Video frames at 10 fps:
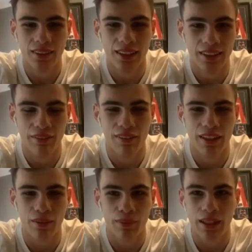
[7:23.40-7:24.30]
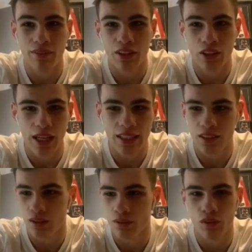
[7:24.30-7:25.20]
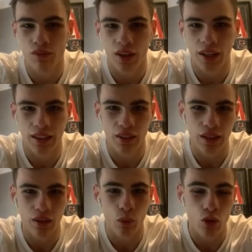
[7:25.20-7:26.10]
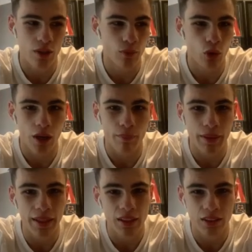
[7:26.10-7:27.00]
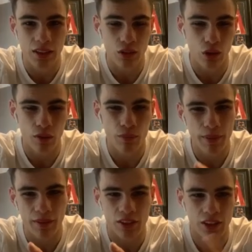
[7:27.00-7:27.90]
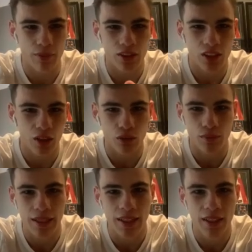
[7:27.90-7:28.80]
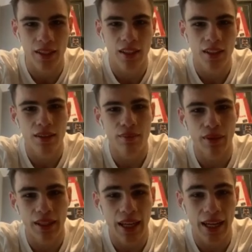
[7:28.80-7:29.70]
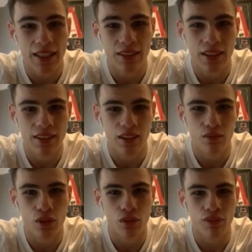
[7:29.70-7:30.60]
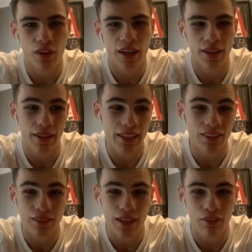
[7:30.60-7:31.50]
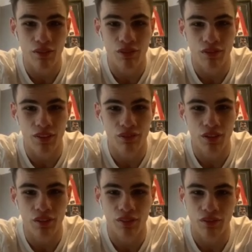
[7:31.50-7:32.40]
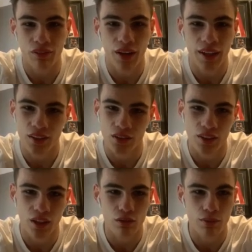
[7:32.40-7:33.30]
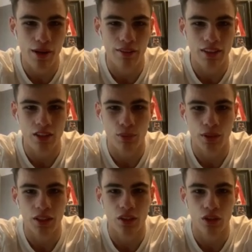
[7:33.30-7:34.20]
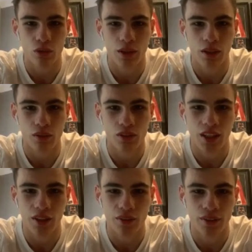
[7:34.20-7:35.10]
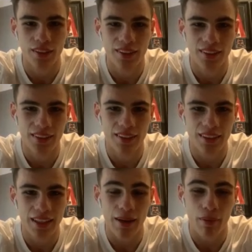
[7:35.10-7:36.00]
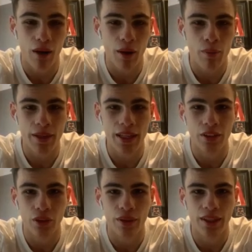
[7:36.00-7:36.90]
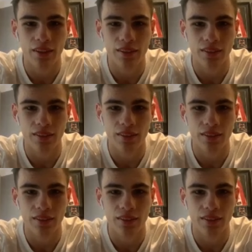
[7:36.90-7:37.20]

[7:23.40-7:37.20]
yeah, definitely. I believe he's he's an unreal fighter. Like I watch him quite a bit. He's got a bit of a similar style to me, but yeah, he's he's an unreal fighter, and that's another 50-50 fight because I know Ramirez is pretty good as well. So mm. yeah, but I'm hoping he'll do it